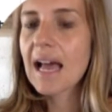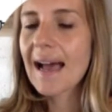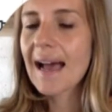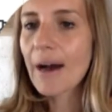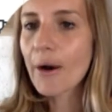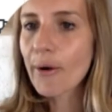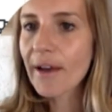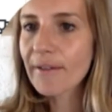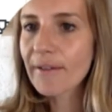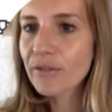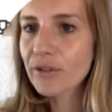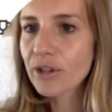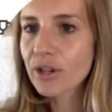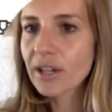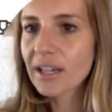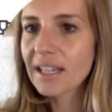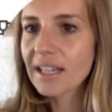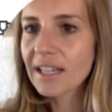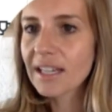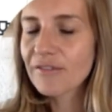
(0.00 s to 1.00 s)
However,
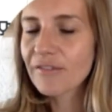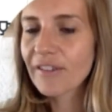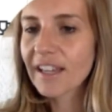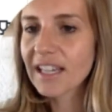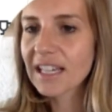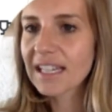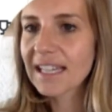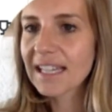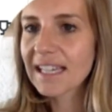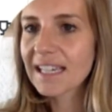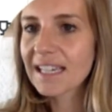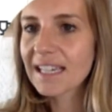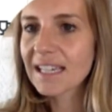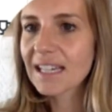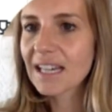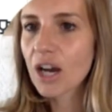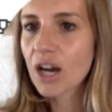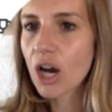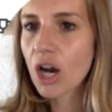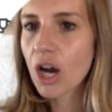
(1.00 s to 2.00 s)
if I click
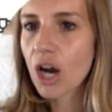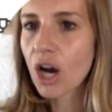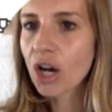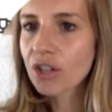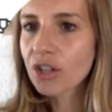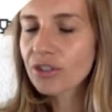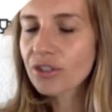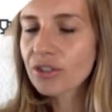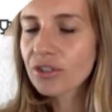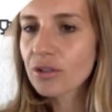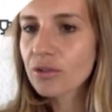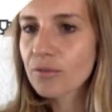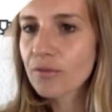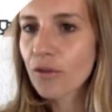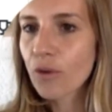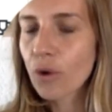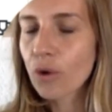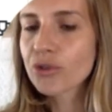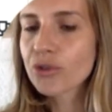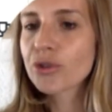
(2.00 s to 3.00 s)
on the
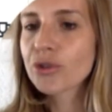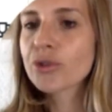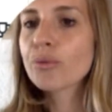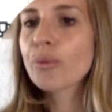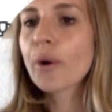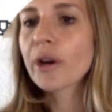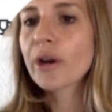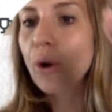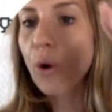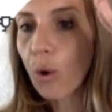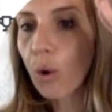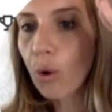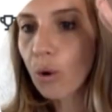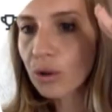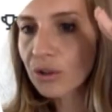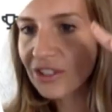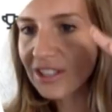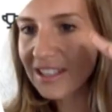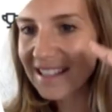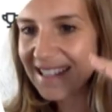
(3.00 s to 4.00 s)
folder where
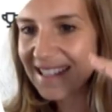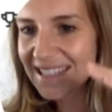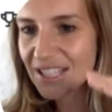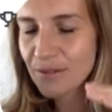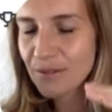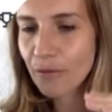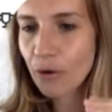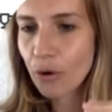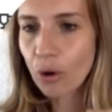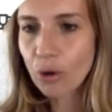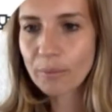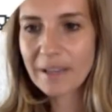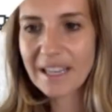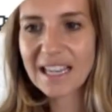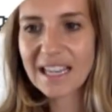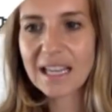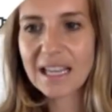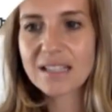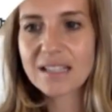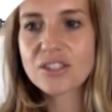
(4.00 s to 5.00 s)
all the lists for all my
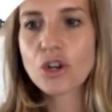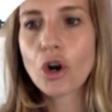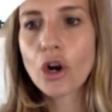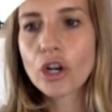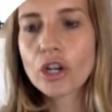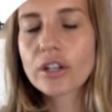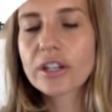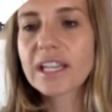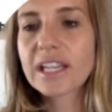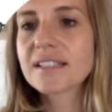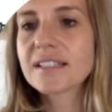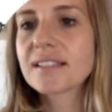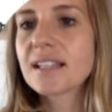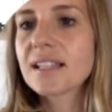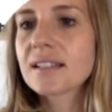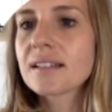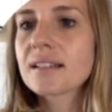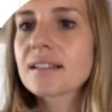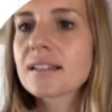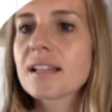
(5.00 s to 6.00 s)
clients are
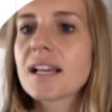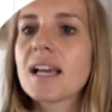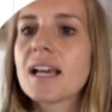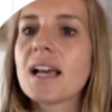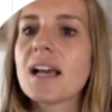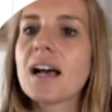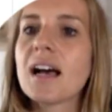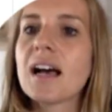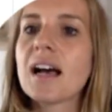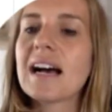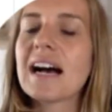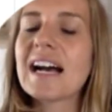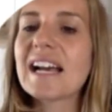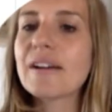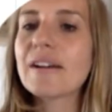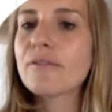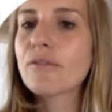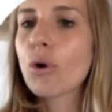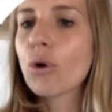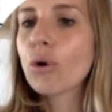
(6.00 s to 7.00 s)
located, I
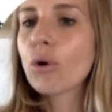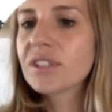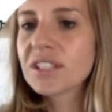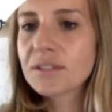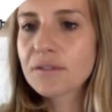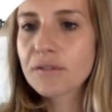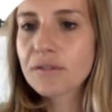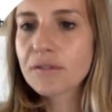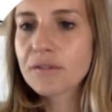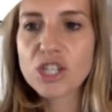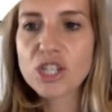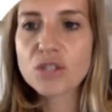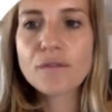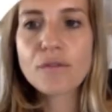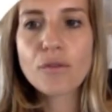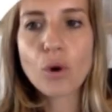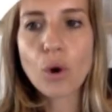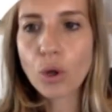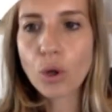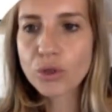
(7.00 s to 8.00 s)
have all the information
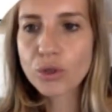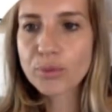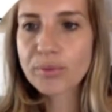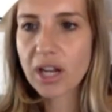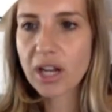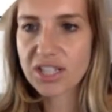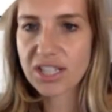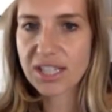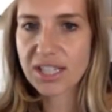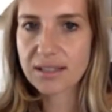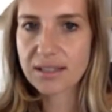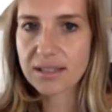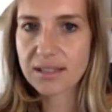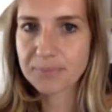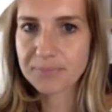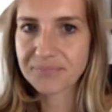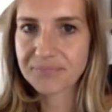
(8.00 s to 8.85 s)
for all the projects,